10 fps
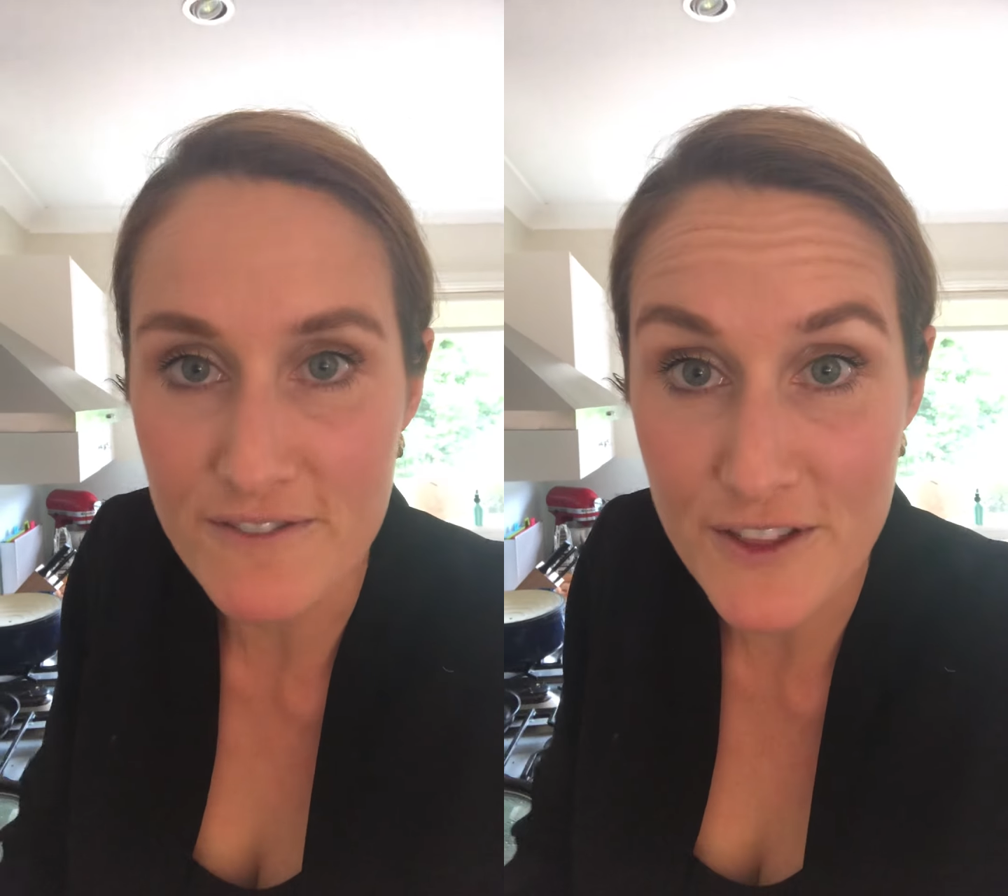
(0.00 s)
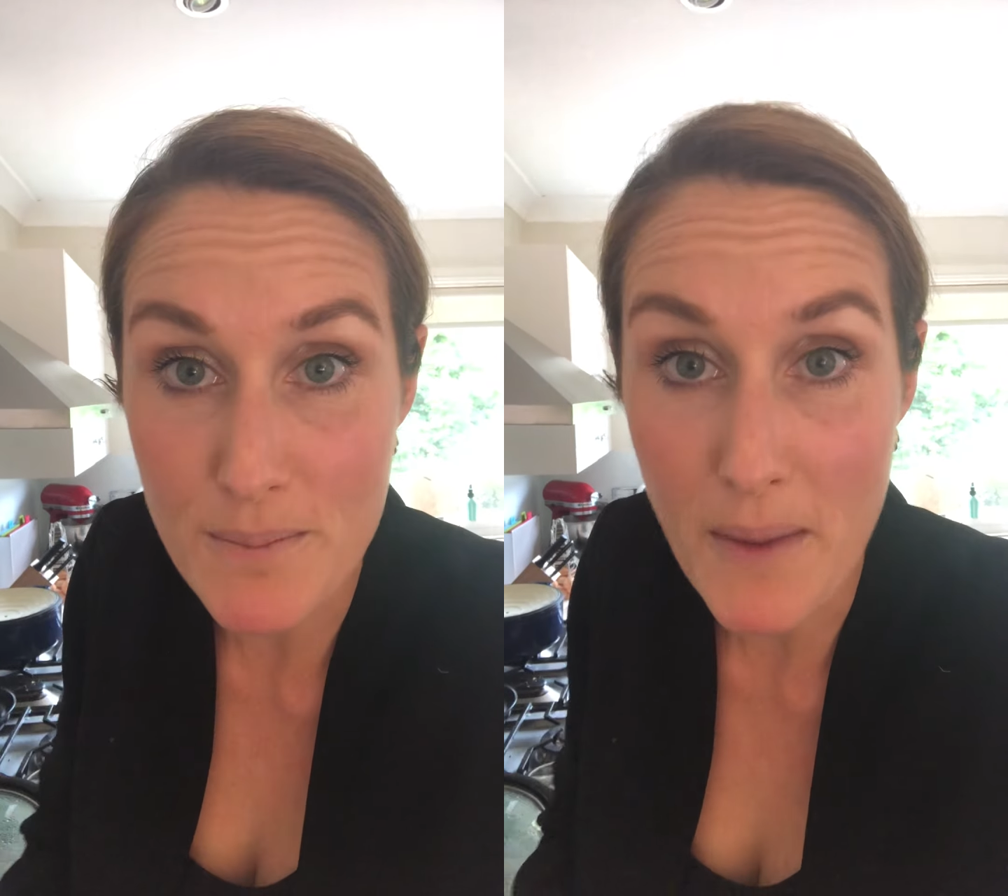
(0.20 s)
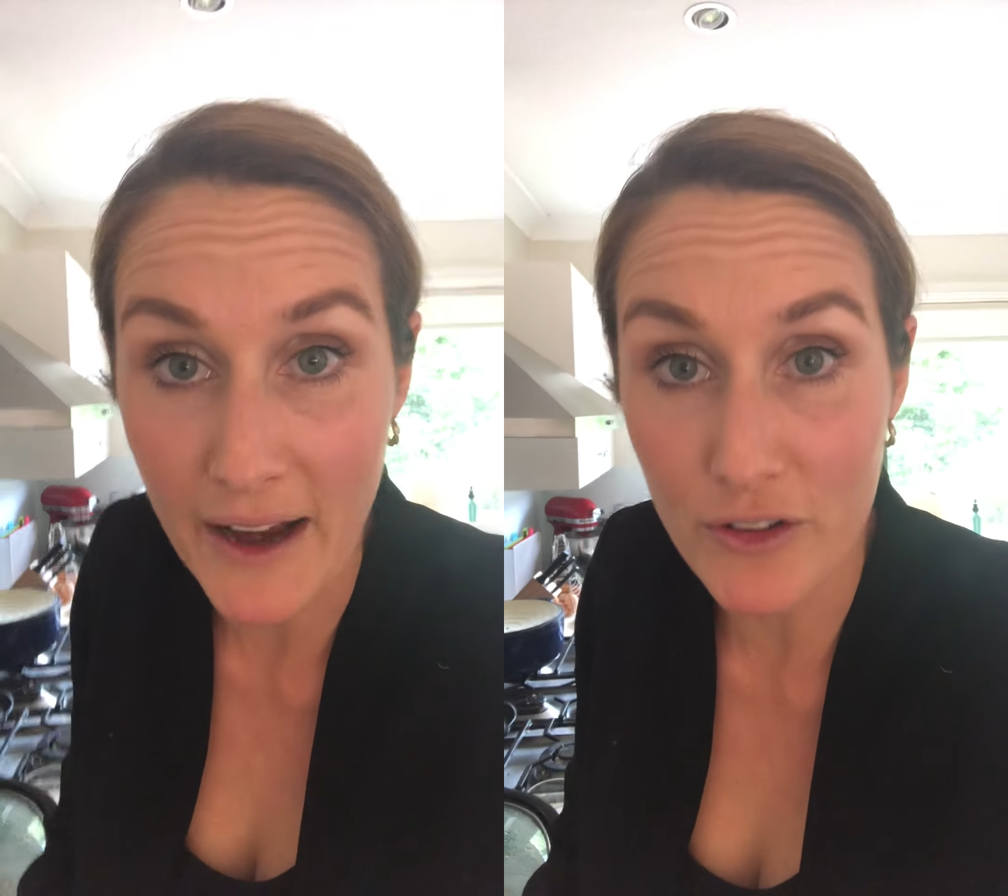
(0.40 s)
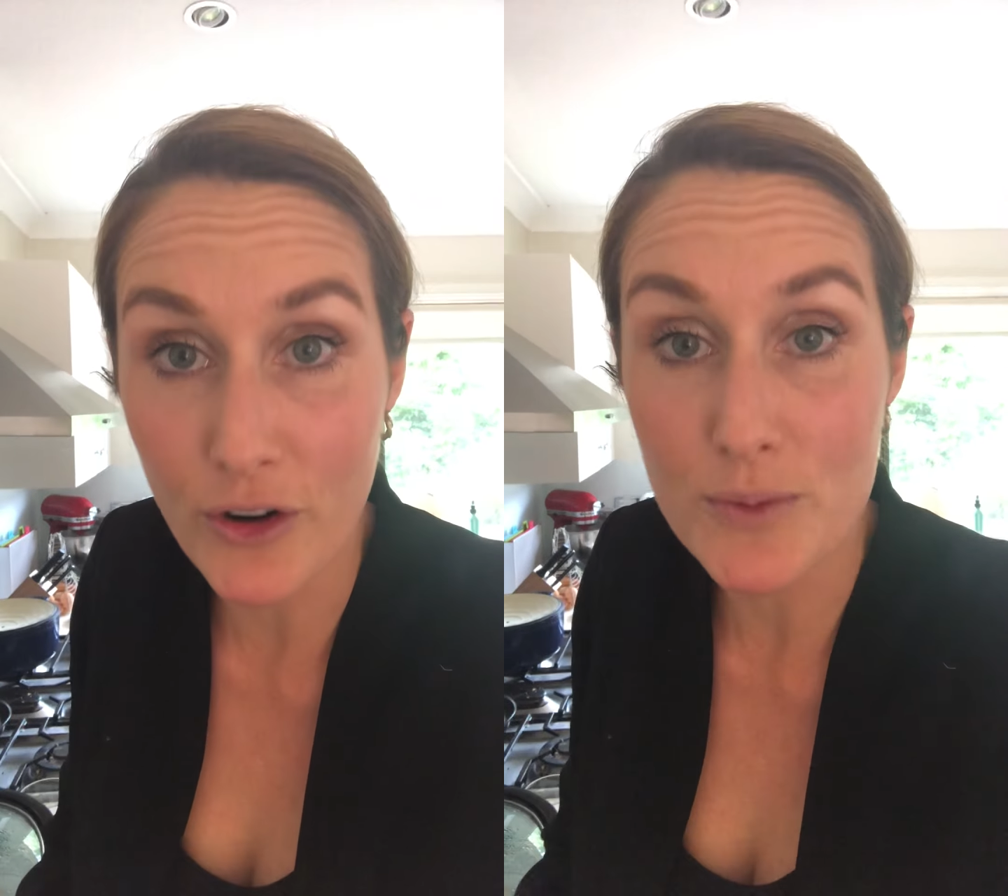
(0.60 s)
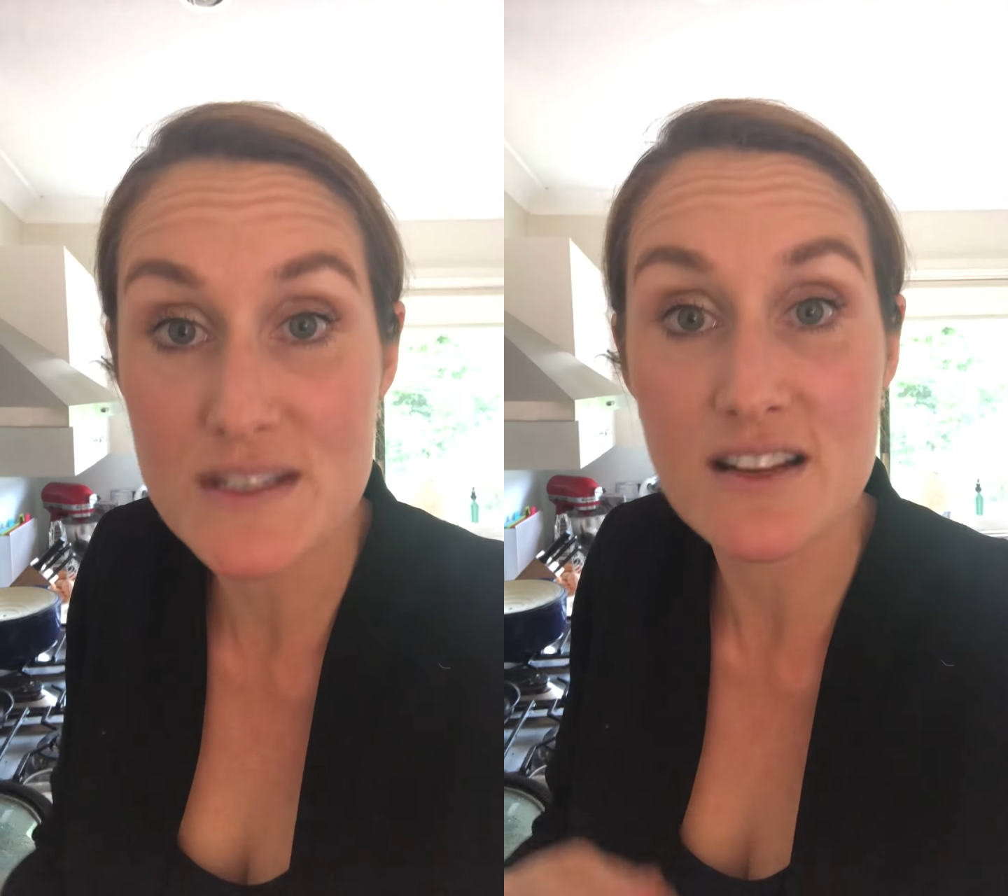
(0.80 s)
for the
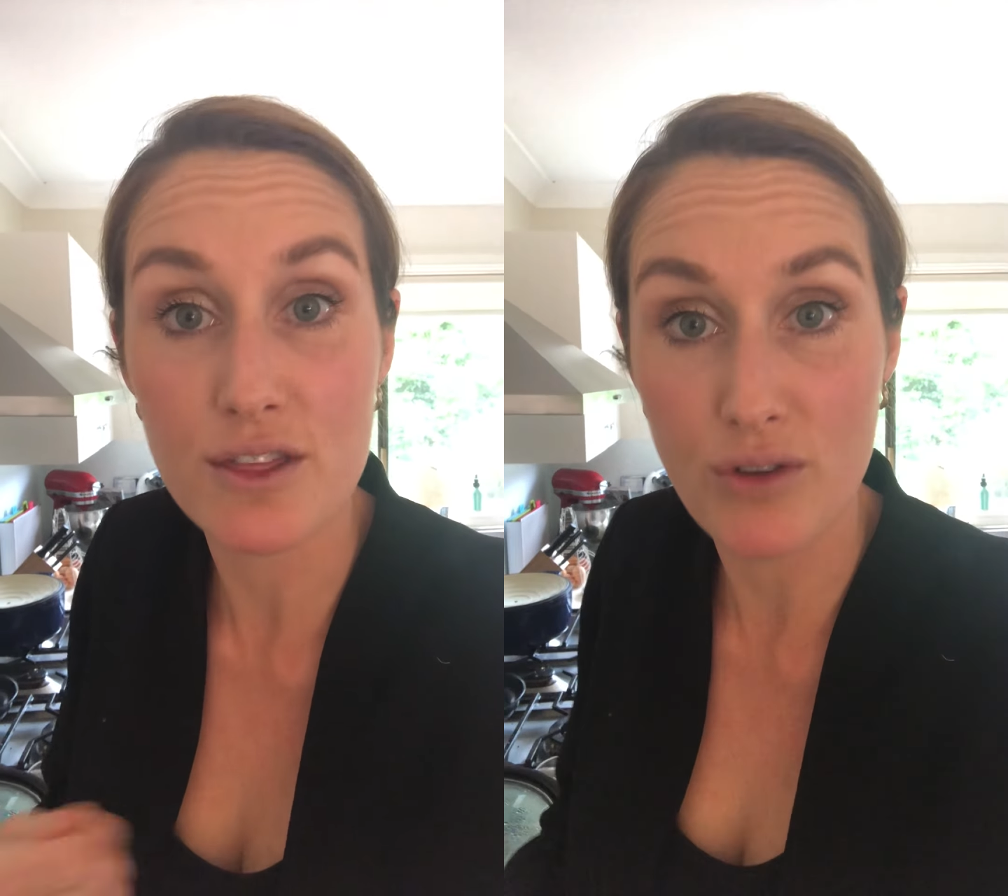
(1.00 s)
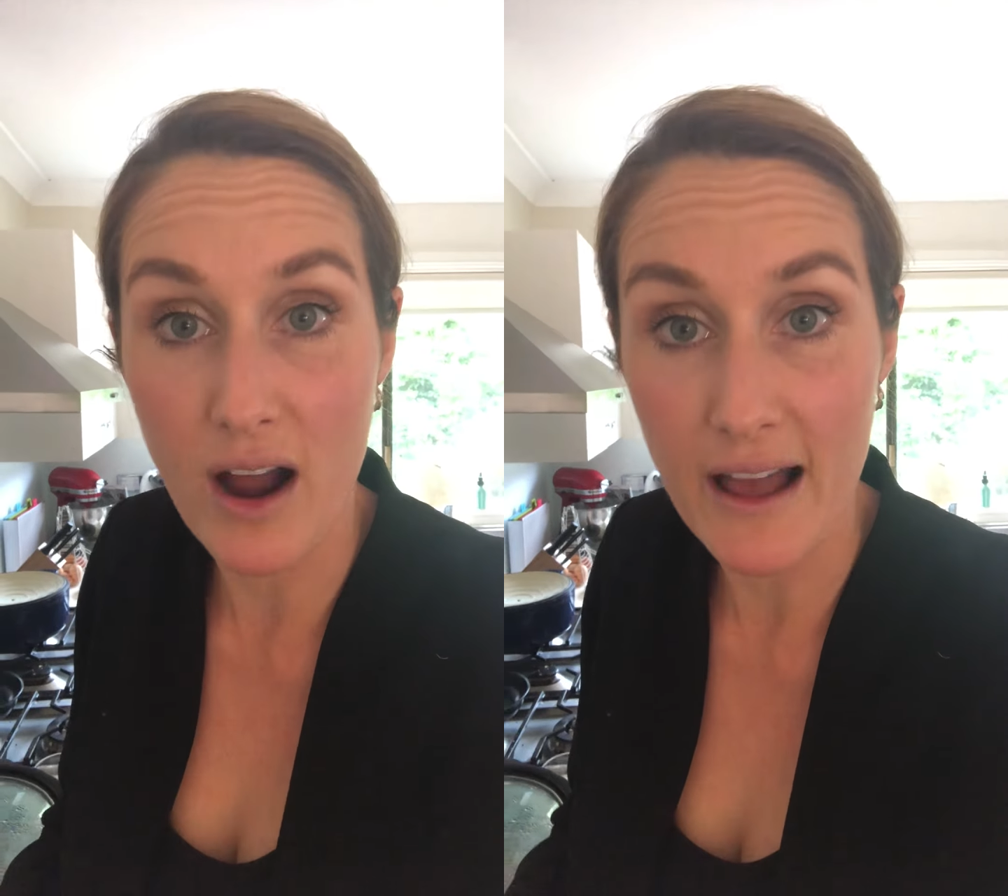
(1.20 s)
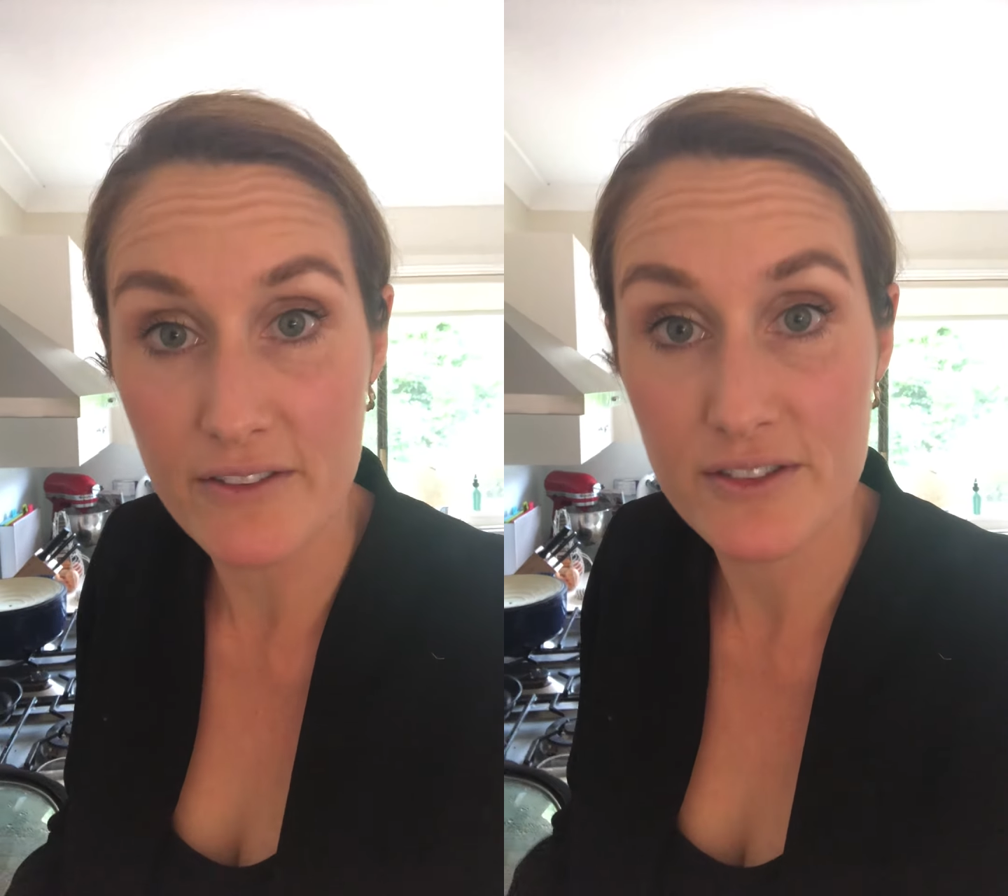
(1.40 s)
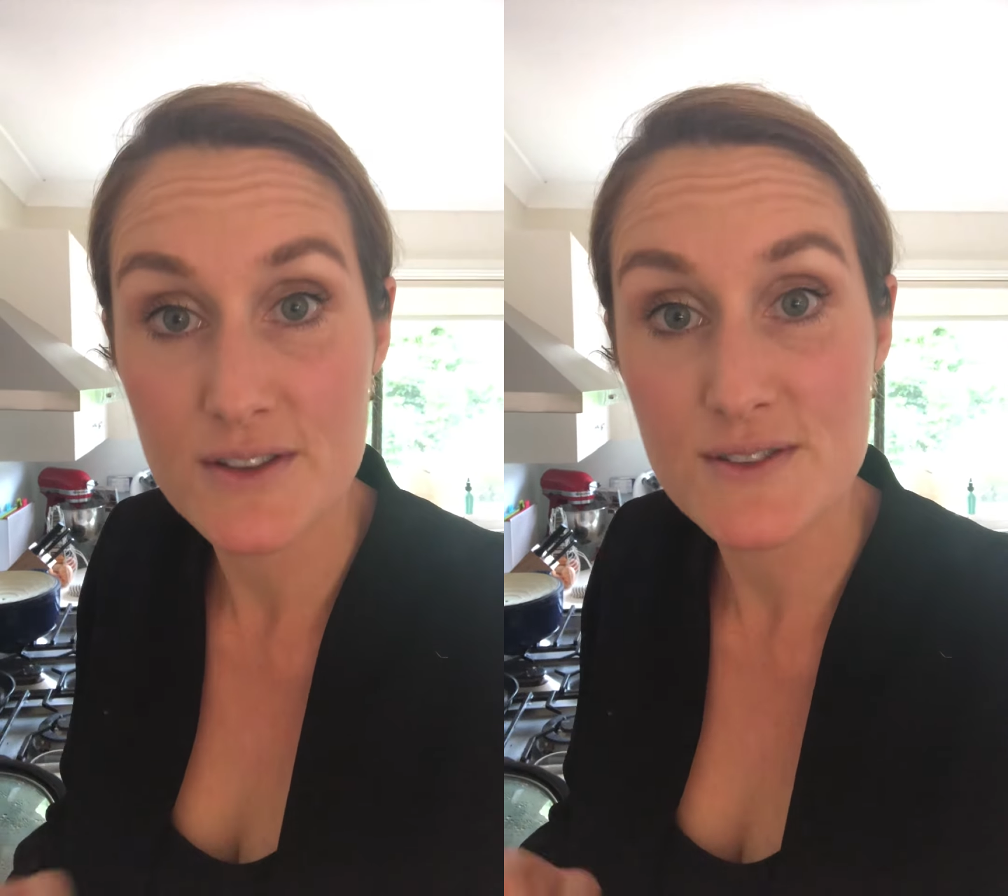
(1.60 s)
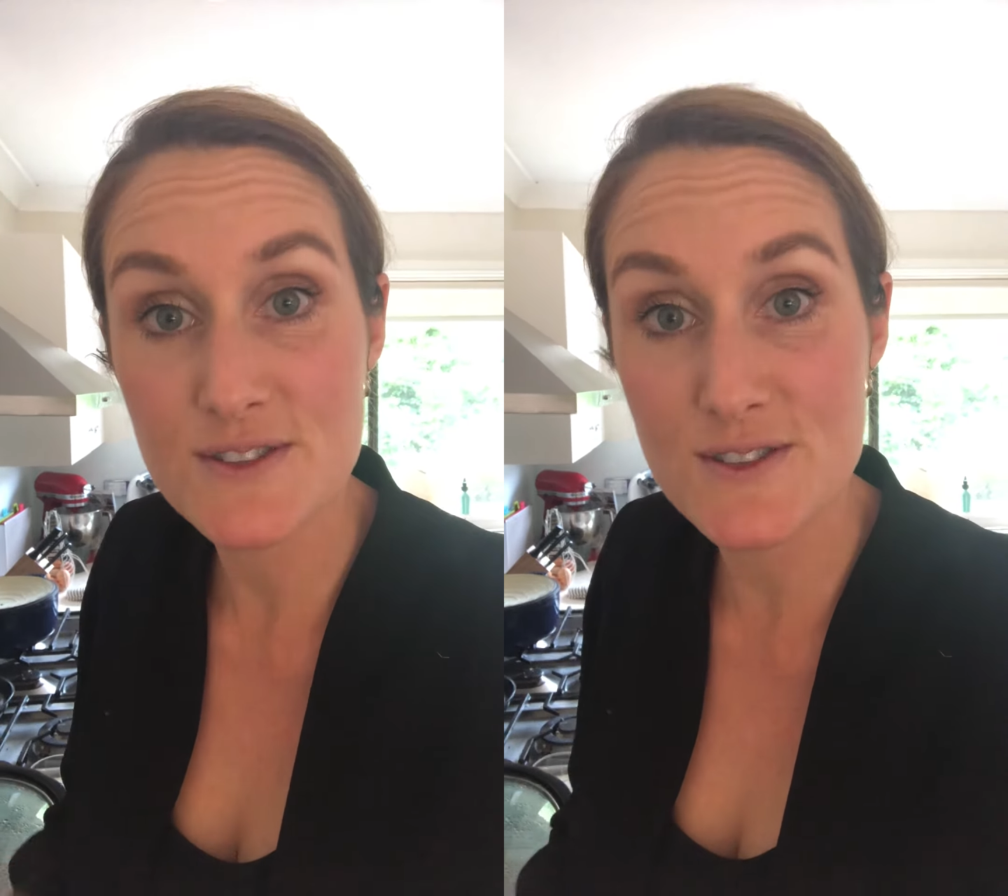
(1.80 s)
microbes to thrive.
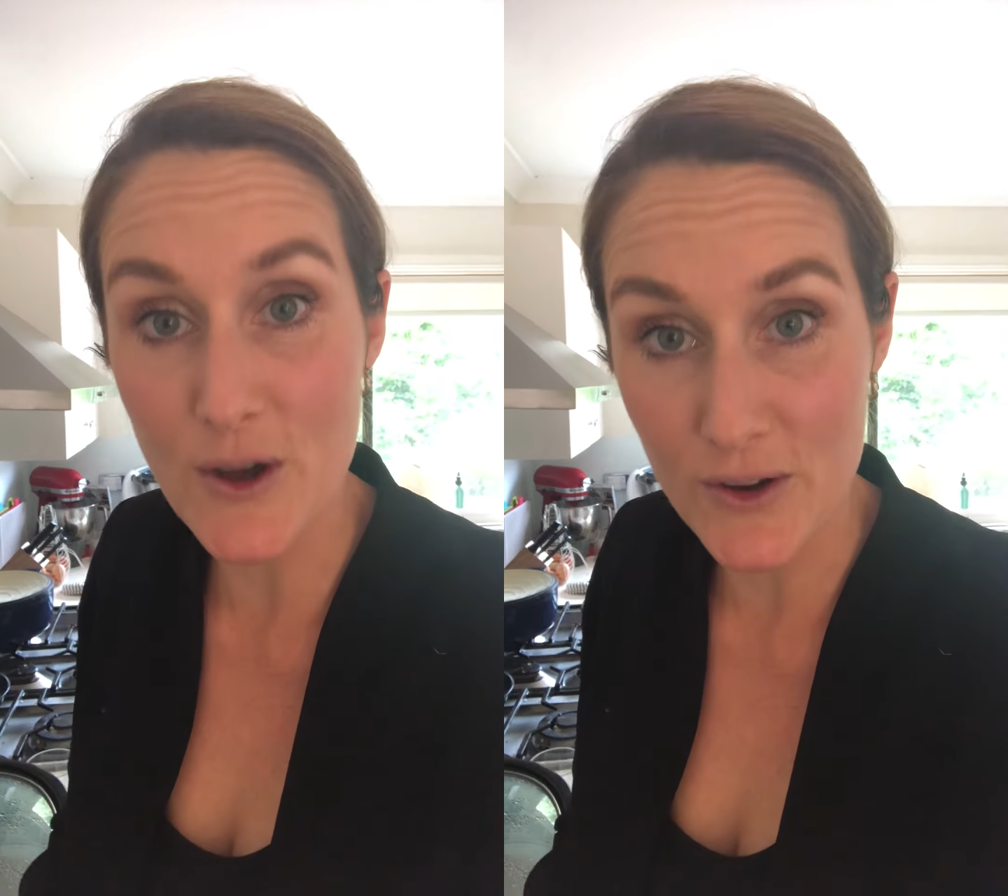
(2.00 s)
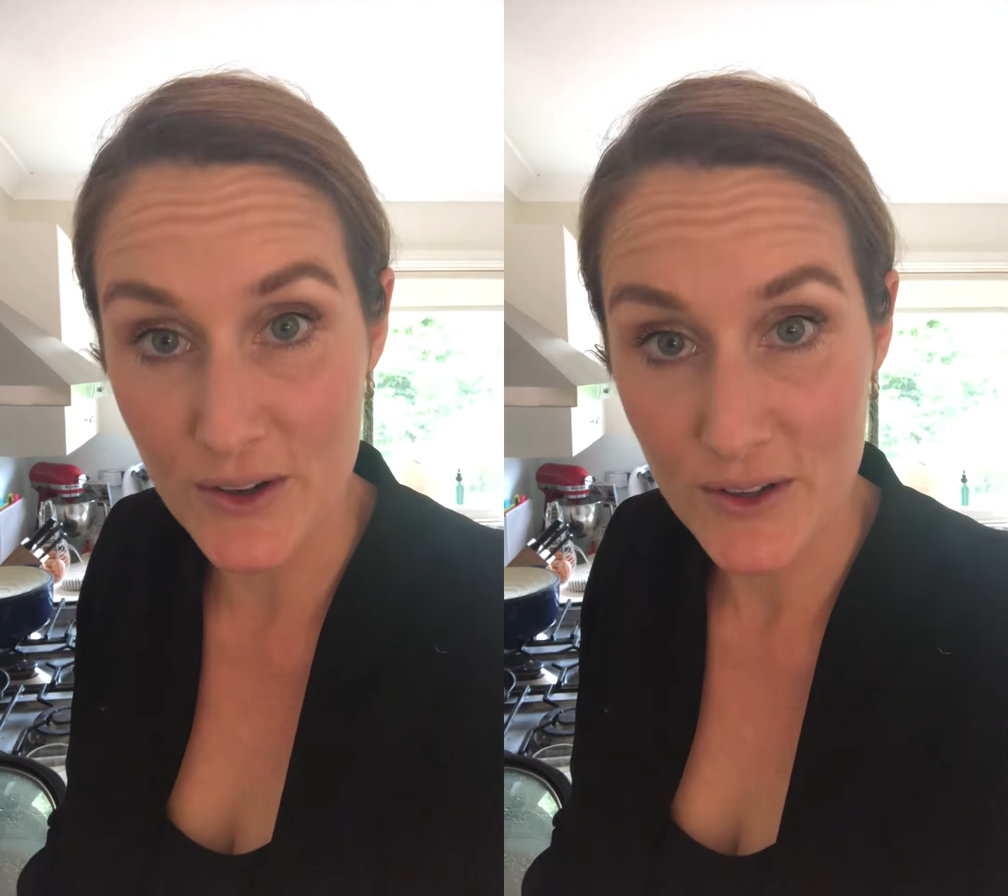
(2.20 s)
So,